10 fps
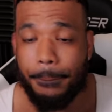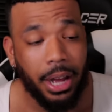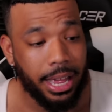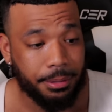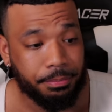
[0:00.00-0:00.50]

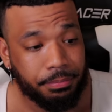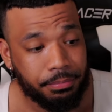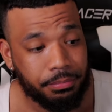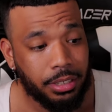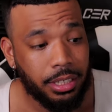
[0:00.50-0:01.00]
But
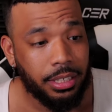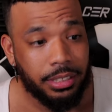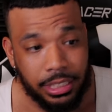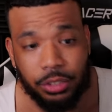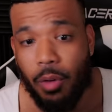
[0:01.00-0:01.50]

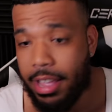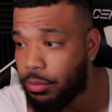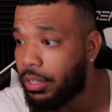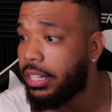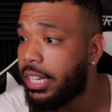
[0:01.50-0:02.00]
this is why
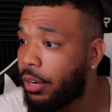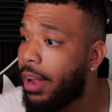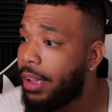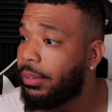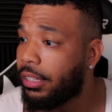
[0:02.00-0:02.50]
you could get
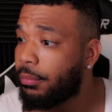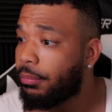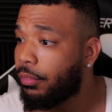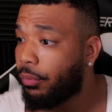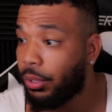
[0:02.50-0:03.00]
away with
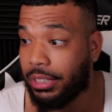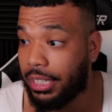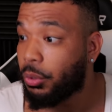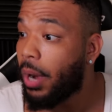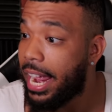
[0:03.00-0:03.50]
him for
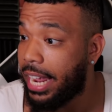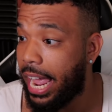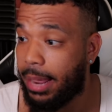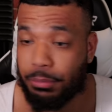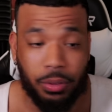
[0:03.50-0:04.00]
6 or 8
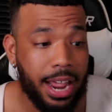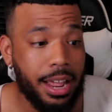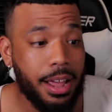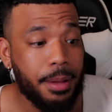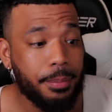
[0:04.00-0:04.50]
games, right?